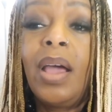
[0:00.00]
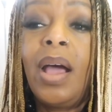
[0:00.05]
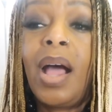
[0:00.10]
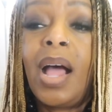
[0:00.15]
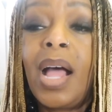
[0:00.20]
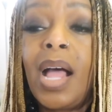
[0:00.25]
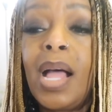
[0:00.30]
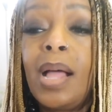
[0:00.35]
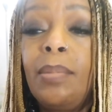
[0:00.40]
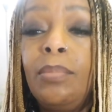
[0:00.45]

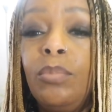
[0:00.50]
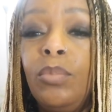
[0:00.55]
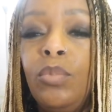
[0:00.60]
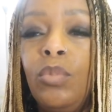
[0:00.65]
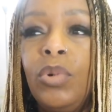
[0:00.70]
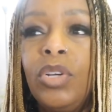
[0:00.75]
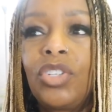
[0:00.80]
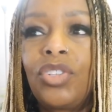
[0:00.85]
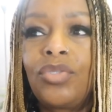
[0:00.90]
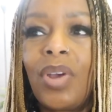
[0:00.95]
Um,
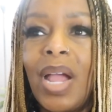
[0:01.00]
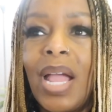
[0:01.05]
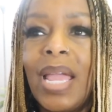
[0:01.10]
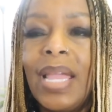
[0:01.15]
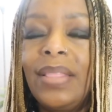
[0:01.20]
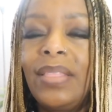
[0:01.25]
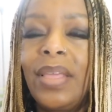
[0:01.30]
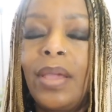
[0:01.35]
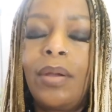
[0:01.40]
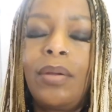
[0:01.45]
we're
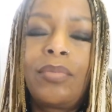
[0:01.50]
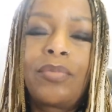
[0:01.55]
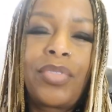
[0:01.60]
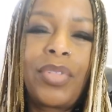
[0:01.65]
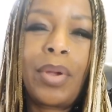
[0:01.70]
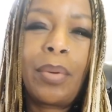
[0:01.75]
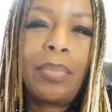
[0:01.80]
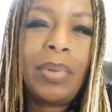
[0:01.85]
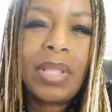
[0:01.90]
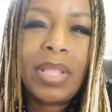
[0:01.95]
trying. They're
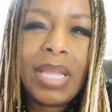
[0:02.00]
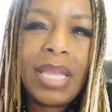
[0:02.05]
they're